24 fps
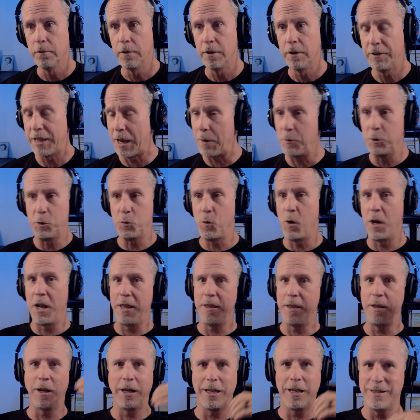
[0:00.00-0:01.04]
That was one,
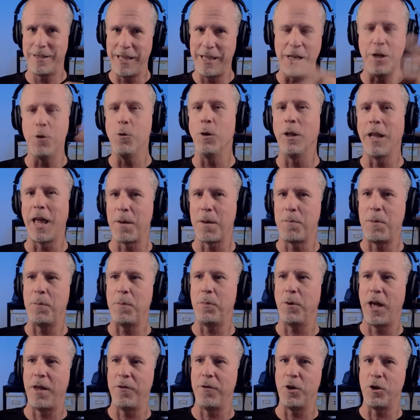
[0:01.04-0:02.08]
because they knew a lot of
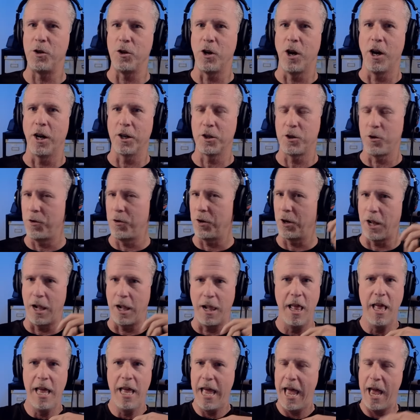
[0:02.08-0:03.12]
people had their dogs, so they're going
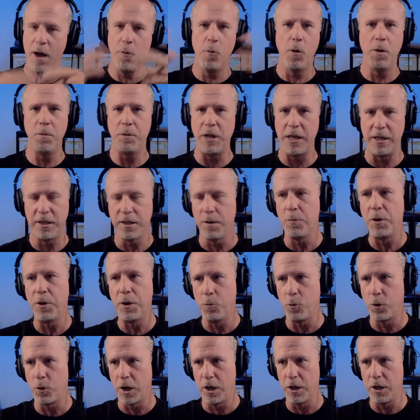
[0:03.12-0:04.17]
at some point
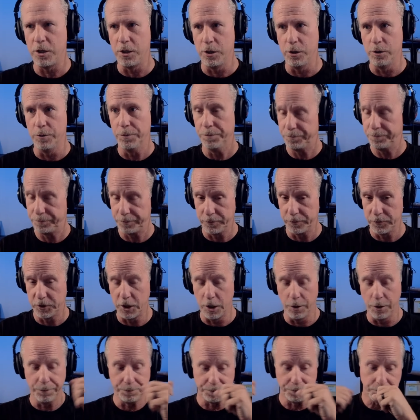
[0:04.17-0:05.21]
we're going to do
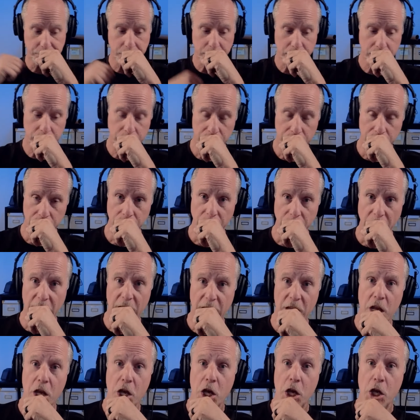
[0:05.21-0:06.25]
so.
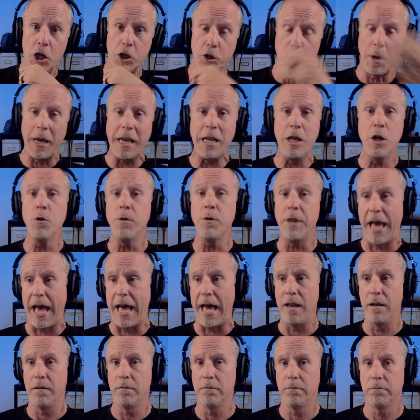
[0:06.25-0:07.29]
So I knew that,
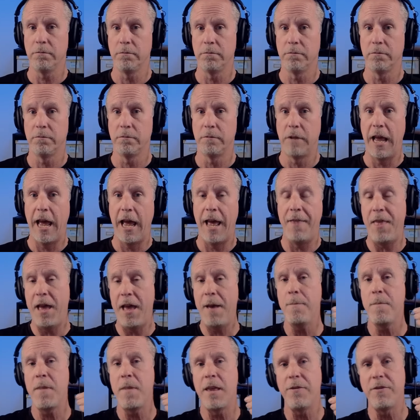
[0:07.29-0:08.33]
and
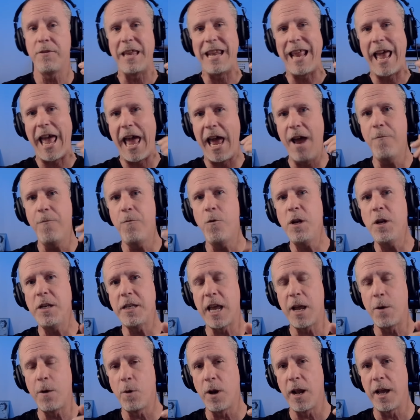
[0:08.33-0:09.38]
that meant that every
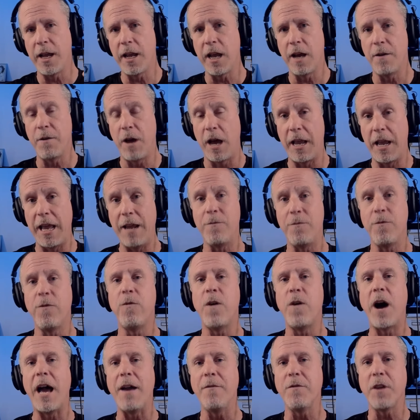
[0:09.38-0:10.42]
day when I had
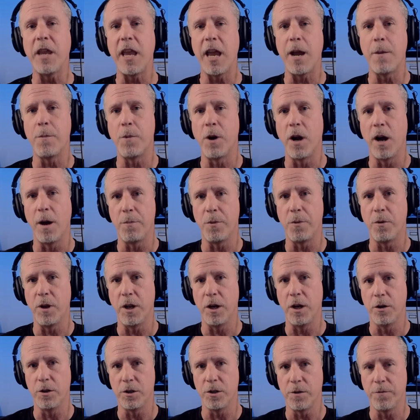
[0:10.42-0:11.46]
5 camera
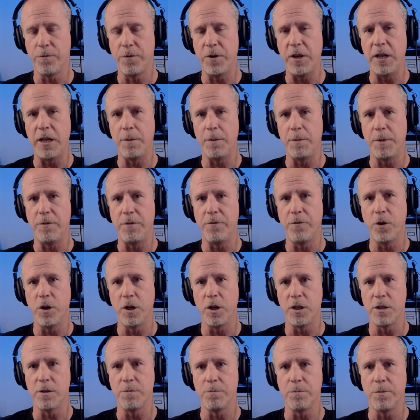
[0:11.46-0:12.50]
operators feeding me
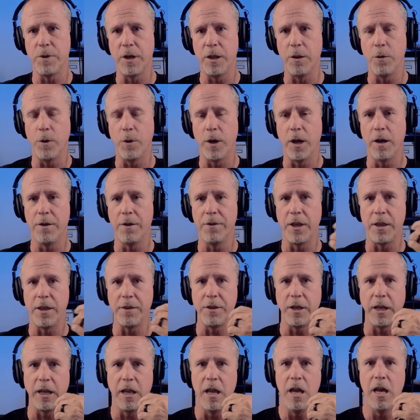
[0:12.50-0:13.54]
footage, by the way, on that
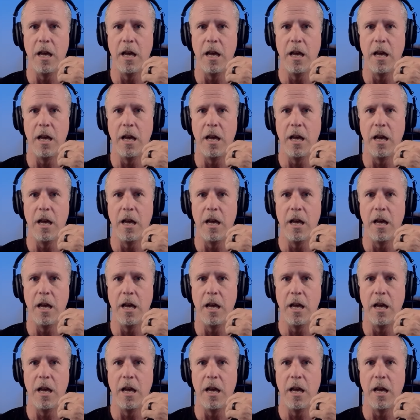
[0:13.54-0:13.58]
thing.